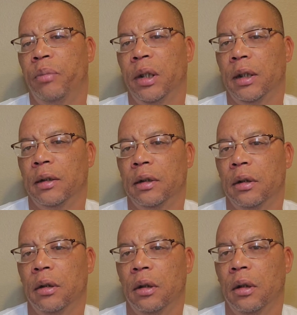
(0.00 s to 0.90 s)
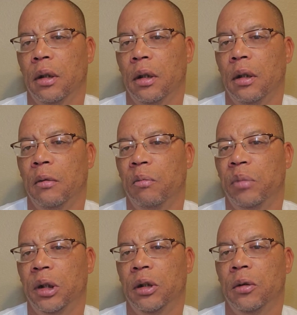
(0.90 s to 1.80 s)
picks, uh,
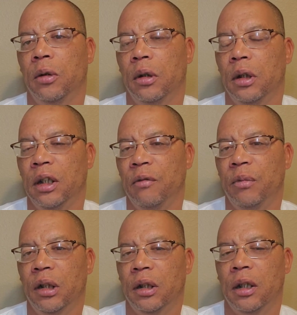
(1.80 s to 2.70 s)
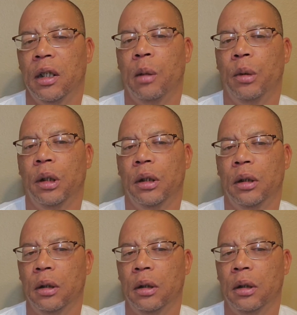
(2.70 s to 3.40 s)
be sure to leave me a comment.